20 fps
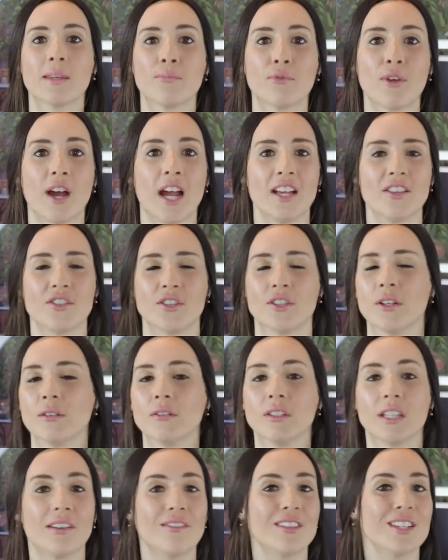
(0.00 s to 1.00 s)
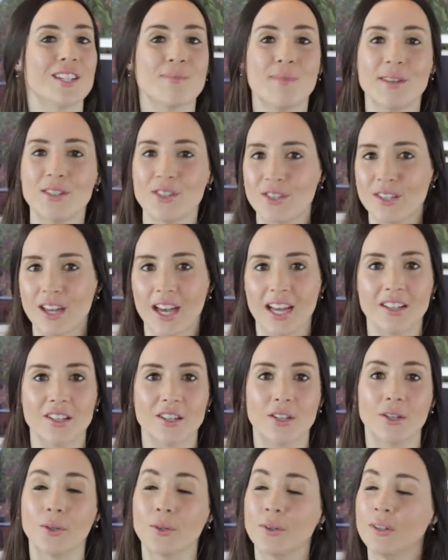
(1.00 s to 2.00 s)
the price, you don't love it as much as I
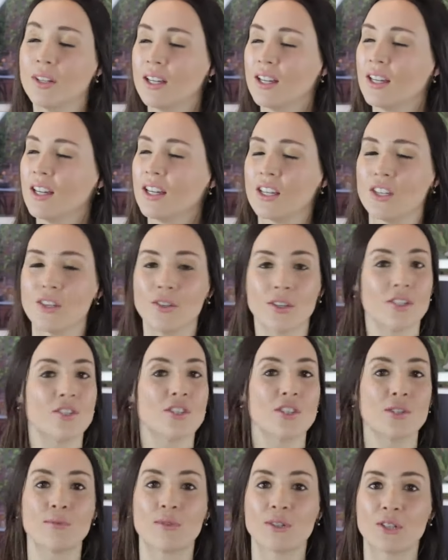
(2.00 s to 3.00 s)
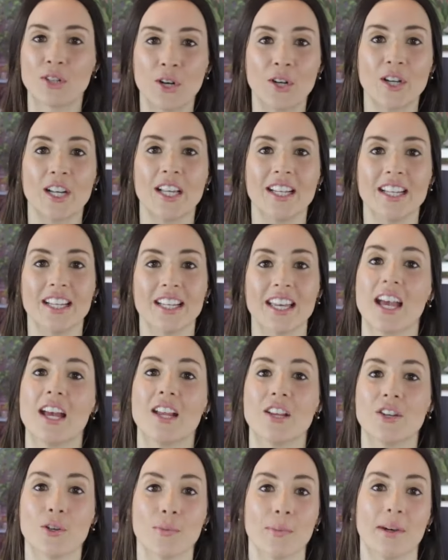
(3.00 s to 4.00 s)
do, you can just return it and
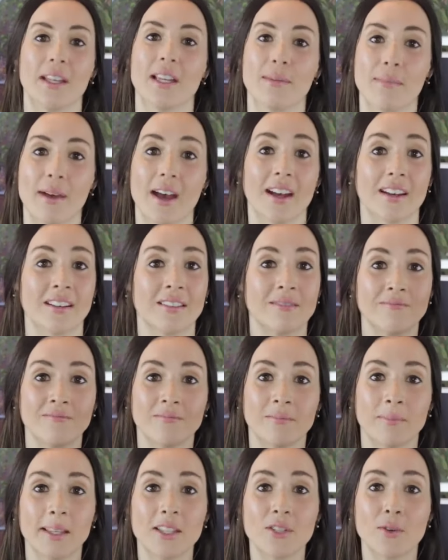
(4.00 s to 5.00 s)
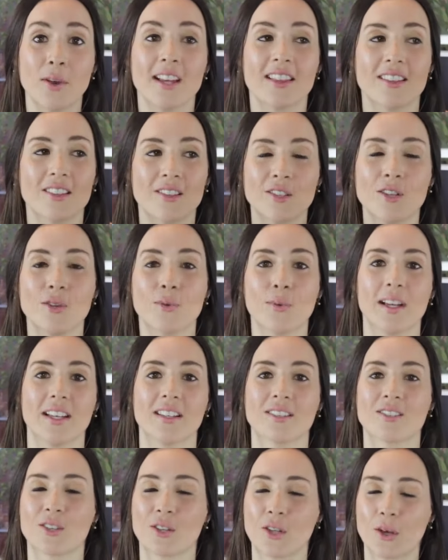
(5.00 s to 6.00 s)
get your money back. That's great, there's no
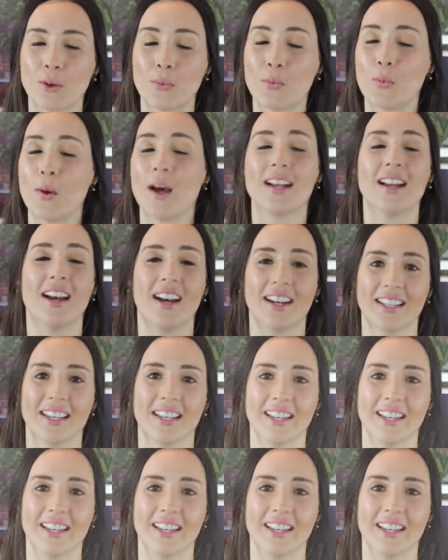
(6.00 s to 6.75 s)
risk, so why not